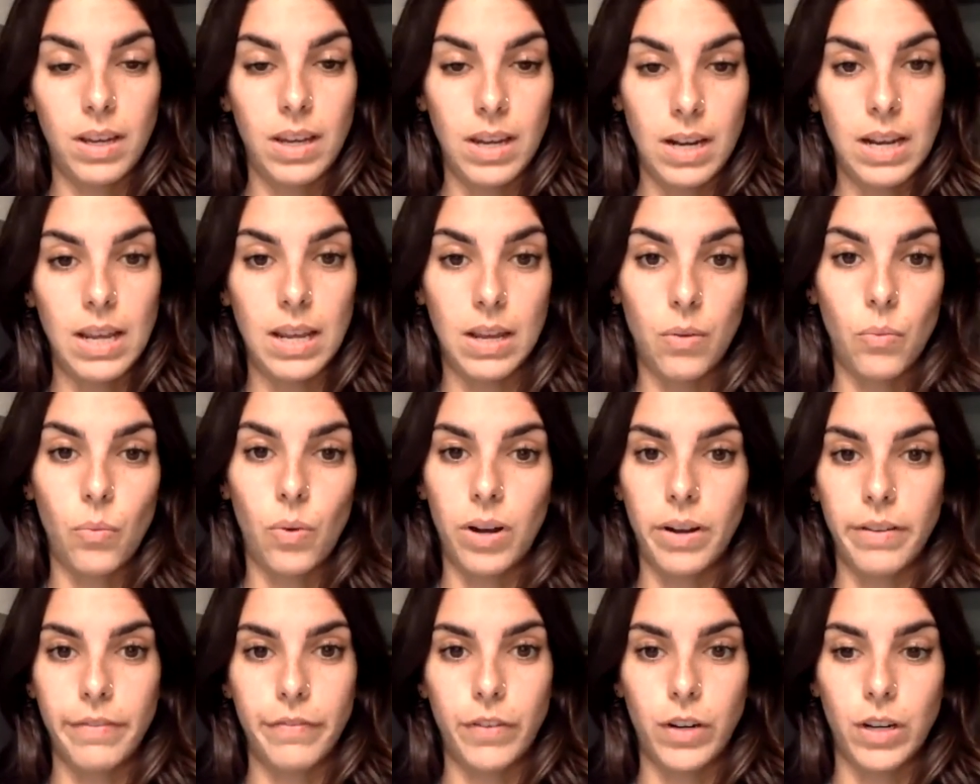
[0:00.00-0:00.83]
it when
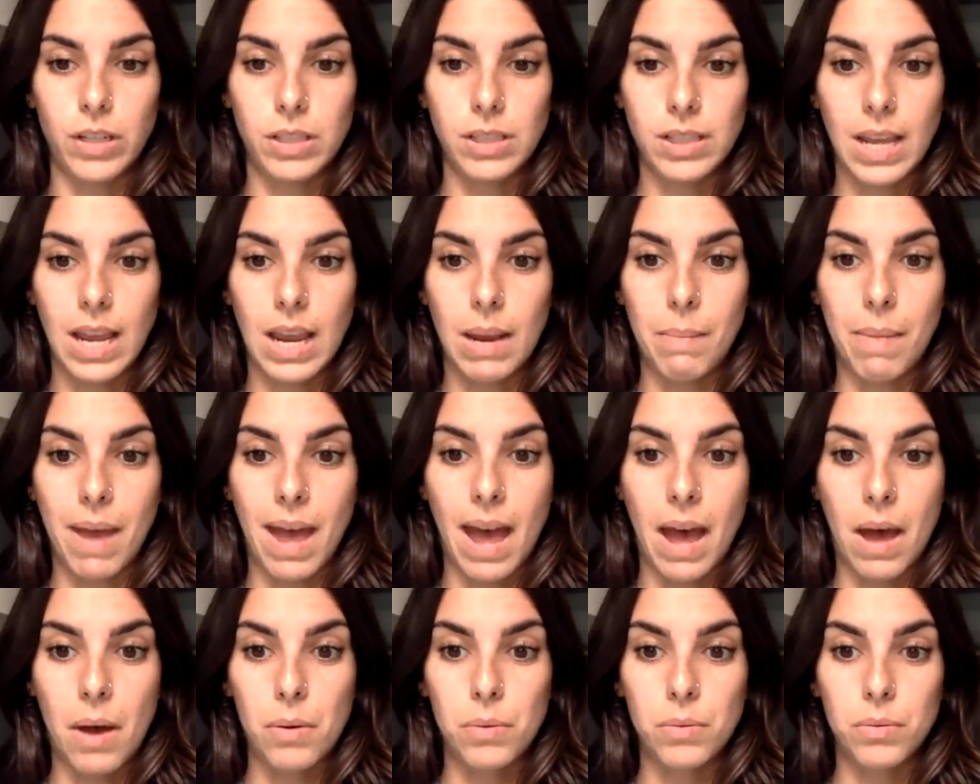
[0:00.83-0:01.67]
it first came
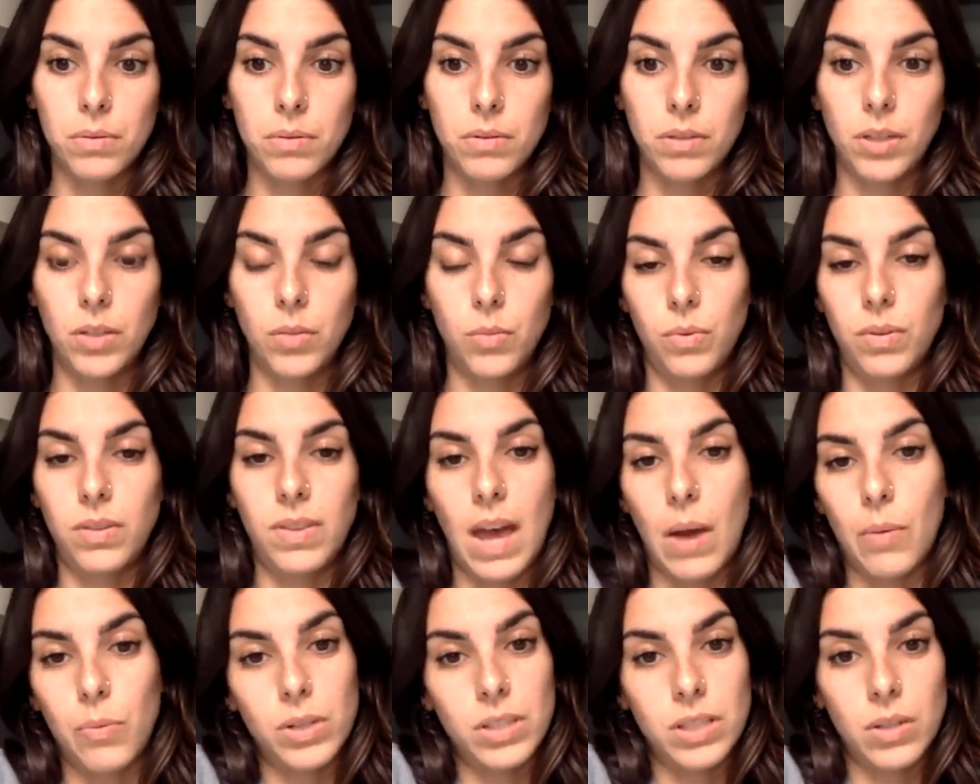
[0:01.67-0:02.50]
out.
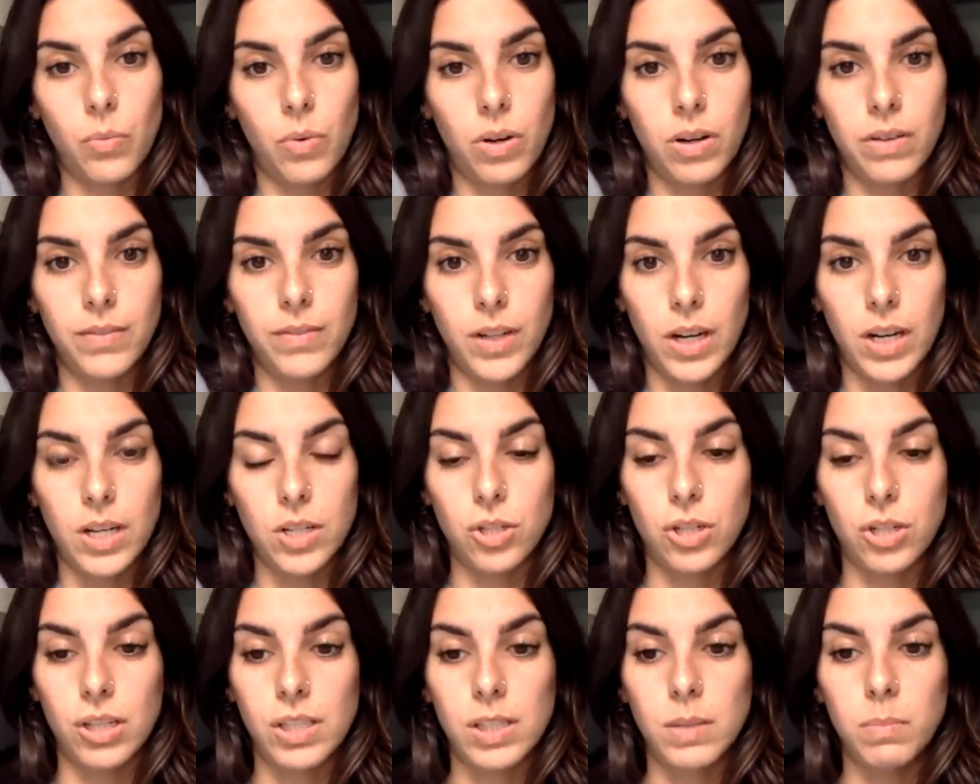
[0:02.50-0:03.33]
That wasn't one of your
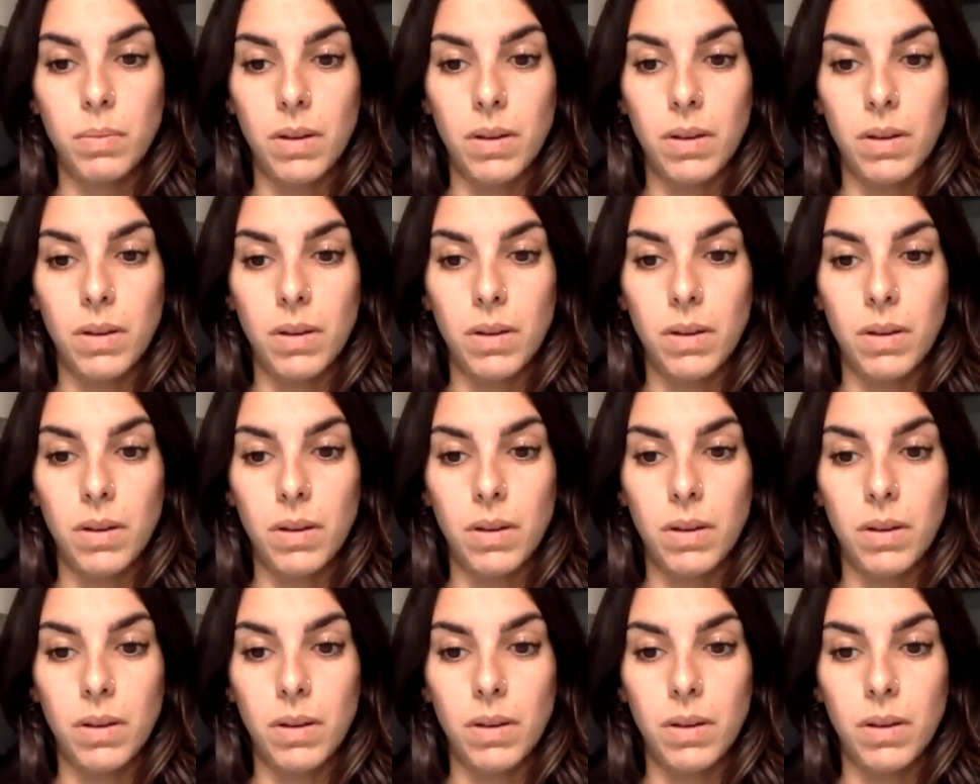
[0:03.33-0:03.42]
interests,